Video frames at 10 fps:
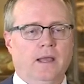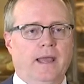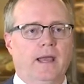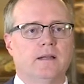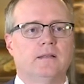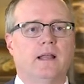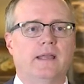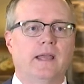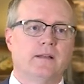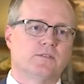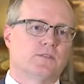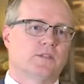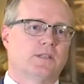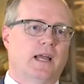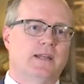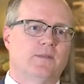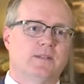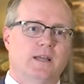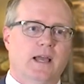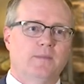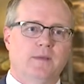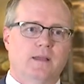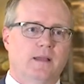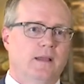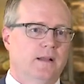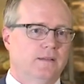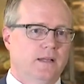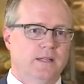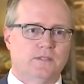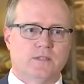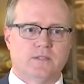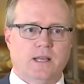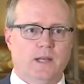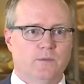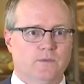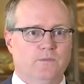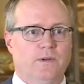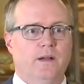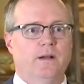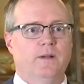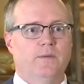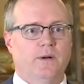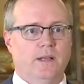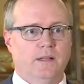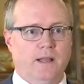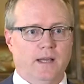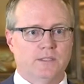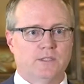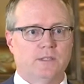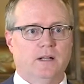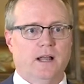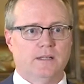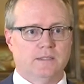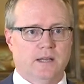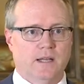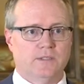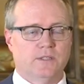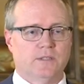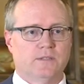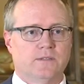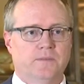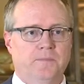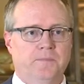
And like English society at that time, Dutch society was very, very class, class conscious.